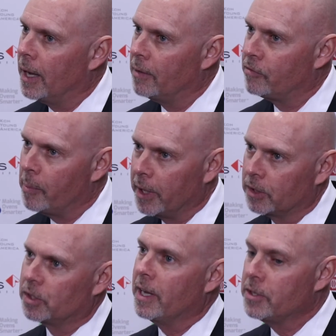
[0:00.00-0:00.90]
from an
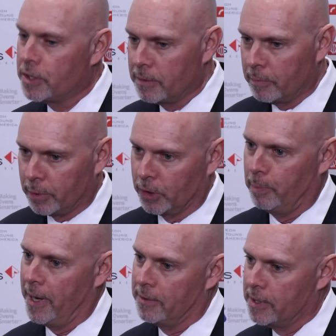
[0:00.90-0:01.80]
extension
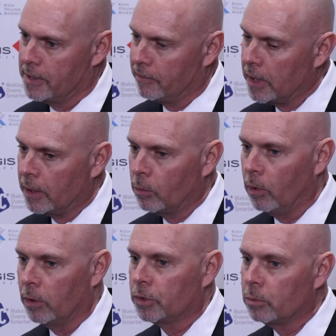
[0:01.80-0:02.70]
perspective,
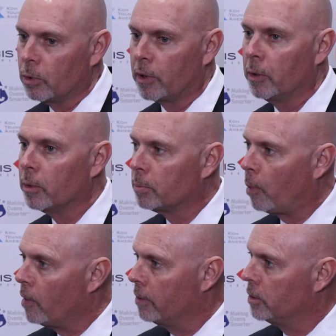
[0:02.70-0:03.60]
we're also working with
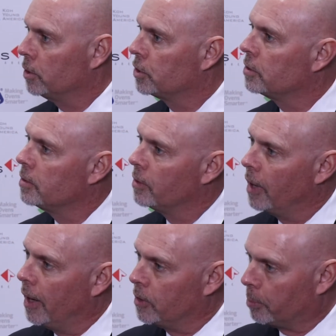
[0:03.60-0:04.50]
partners
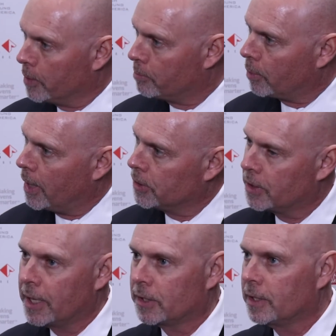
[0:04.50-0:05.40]
at the print
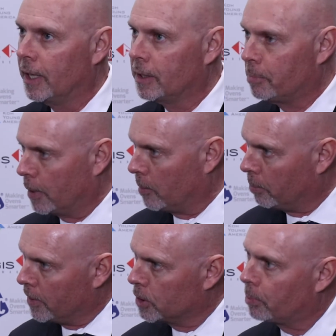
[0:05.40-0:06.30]
process, at the pick and
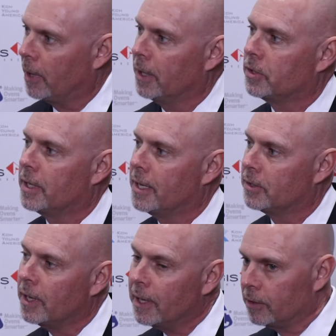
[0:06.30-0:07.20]
place
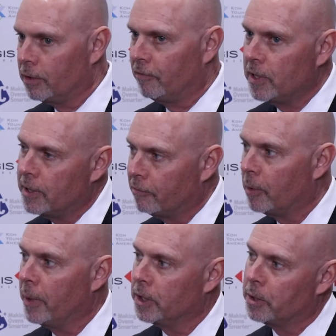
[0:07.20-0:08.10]
process, to feed
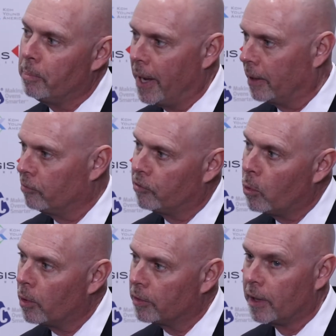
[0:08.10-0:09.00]
information back and
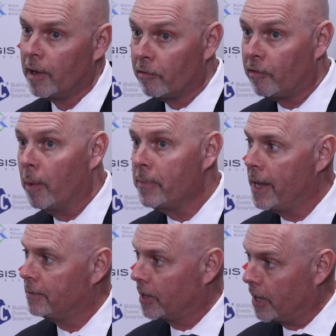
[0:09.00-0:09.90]
forth from that